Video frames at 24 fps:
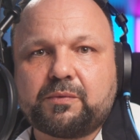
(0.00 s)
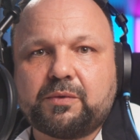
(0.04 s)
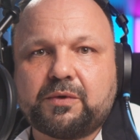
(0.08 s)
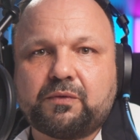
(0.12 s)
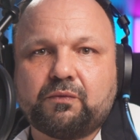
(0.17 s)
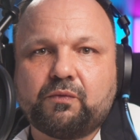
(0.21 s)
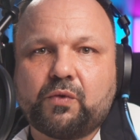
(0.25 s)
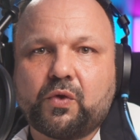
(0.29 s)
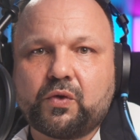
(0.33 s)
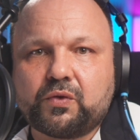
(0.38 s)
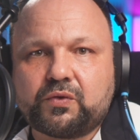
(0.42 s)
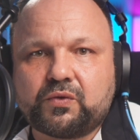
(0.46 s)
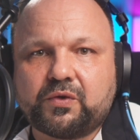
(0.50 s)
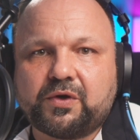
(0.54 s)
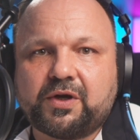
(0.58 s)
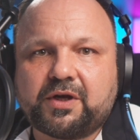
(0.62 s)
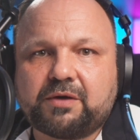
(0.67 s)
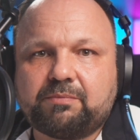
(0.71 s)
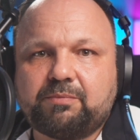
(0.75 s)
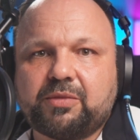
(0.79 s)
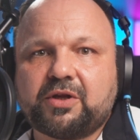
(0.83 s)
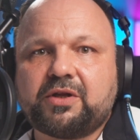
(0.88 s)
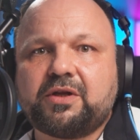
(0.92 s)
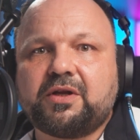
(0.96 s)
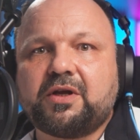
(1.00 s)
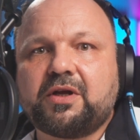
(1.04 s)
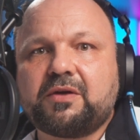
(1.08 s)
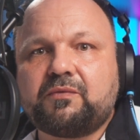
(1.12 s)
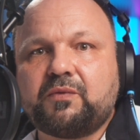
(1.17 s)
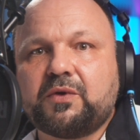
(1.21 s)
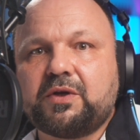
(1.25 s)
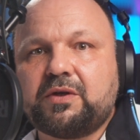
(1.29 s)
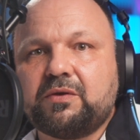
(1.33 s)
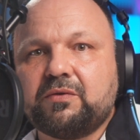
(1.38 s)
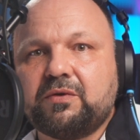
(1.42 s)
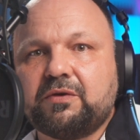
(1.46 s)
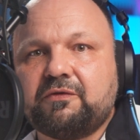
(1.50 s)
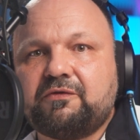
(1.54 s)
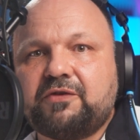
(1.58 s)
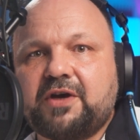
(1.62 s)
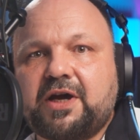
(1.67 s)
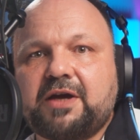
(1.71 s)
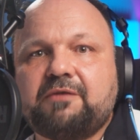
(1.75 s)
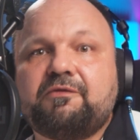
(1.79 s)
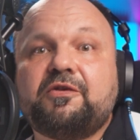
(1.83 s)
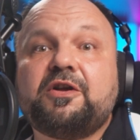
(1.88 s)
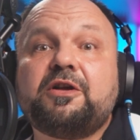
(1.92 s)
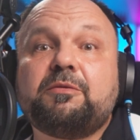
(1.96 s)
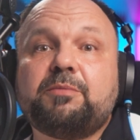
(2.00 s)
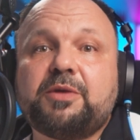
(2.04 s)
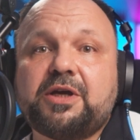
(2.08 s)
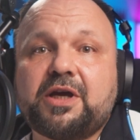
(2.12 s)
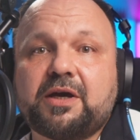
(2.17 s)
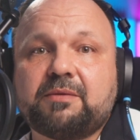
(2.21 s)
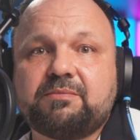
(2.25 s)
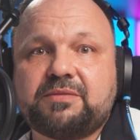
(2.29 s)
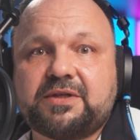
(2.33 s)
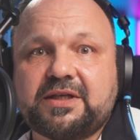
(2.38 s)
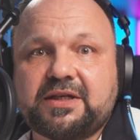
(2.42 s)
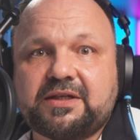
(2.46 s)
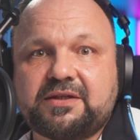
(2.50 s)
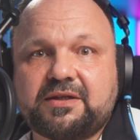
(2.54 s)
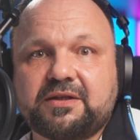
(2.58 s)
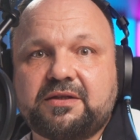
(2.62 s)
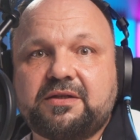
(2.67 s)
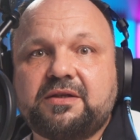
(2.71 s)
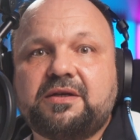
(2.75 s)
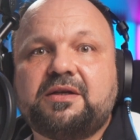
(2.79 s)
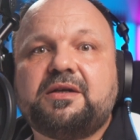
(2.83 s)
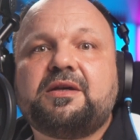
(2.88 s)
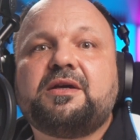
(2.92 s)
with Rode Connect but not with Unify will be updated